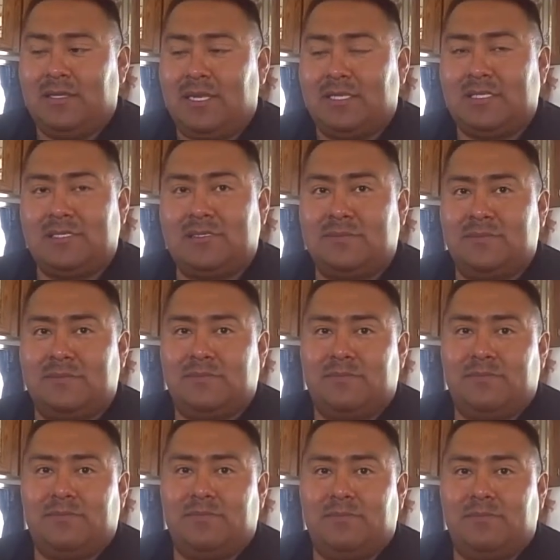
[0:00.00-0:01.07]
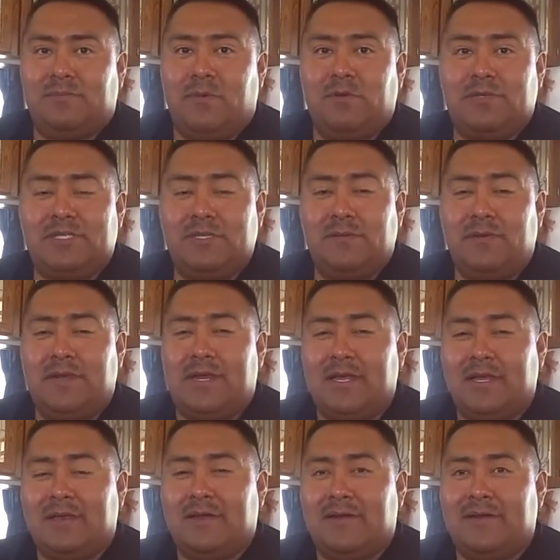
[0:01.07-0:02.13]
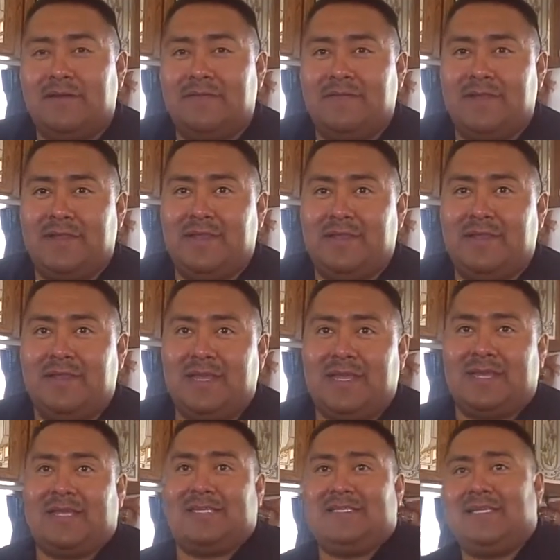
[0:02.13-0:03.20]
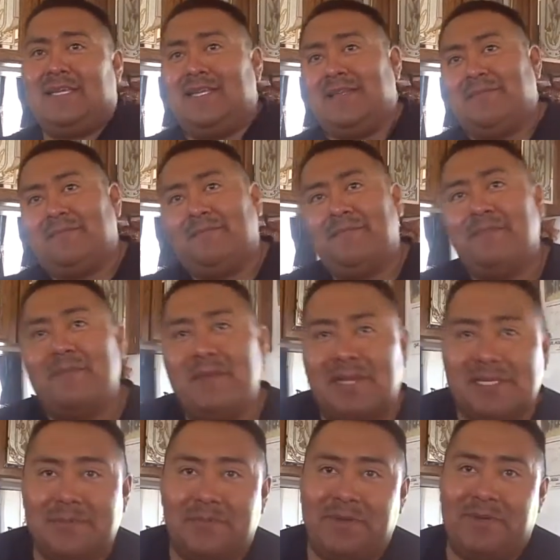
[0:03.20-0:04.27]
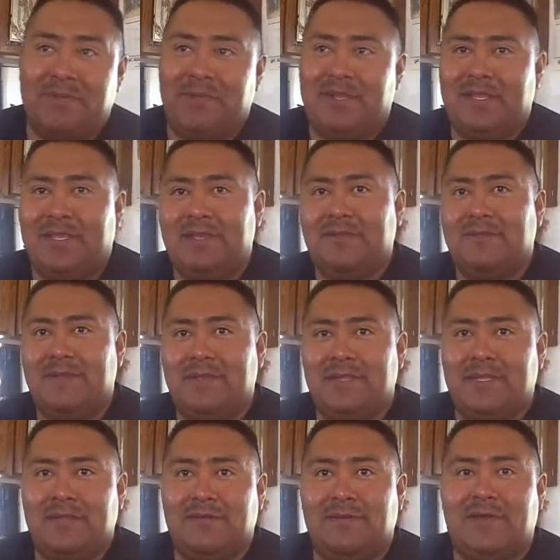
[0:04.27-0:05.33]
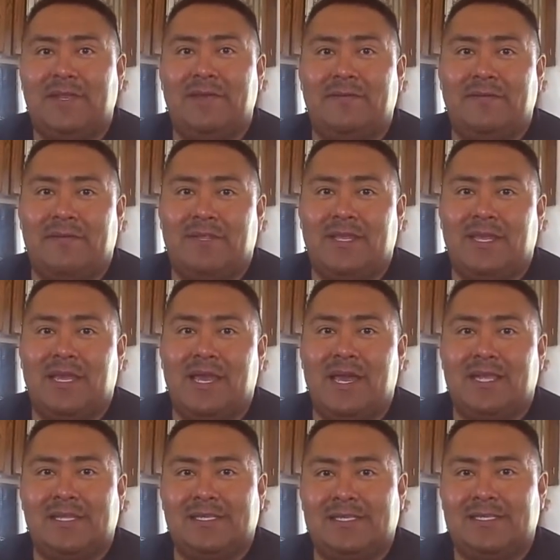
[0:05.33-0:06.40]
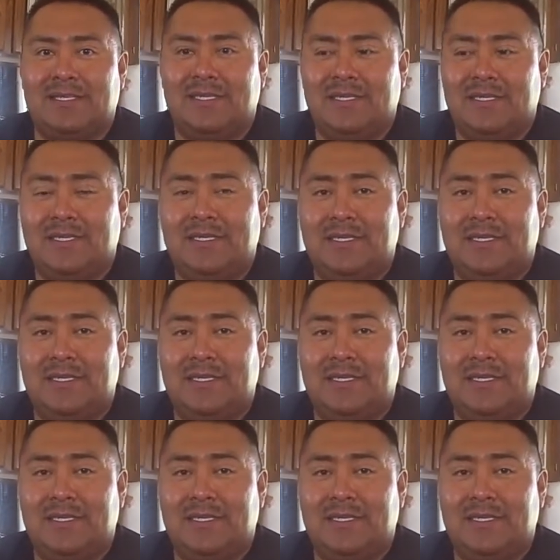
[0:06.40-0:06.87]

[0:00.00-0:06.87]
that's mostly what I carve. And like I said, I'm experimenting with working with the cats.